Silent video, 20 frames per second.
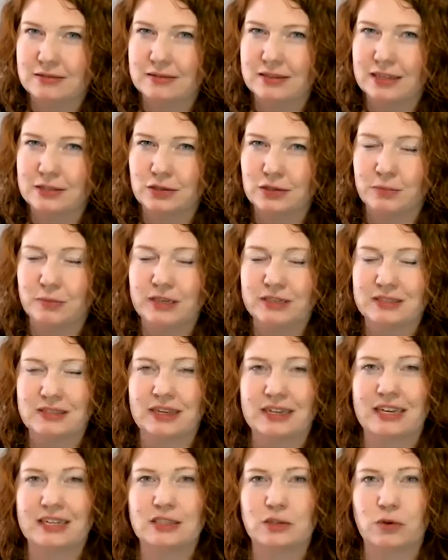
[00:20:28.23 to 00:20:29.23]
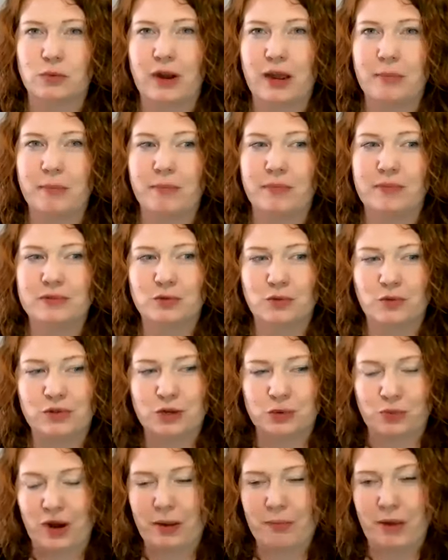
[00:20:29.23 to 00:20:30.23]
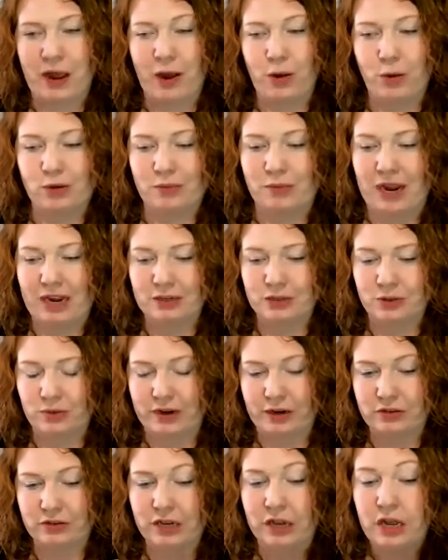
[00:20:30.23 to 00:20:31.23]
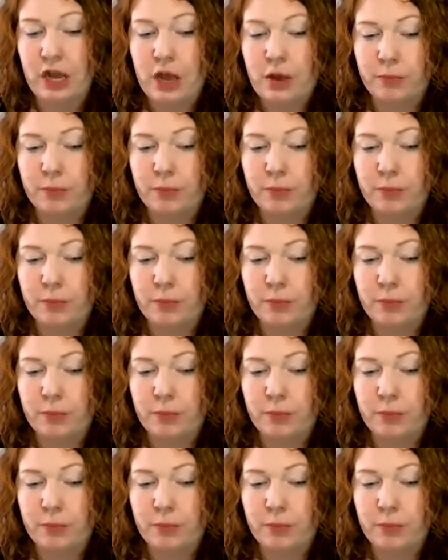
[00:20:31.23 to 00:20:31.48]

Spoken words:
That took me a second to wrap my own mind around it.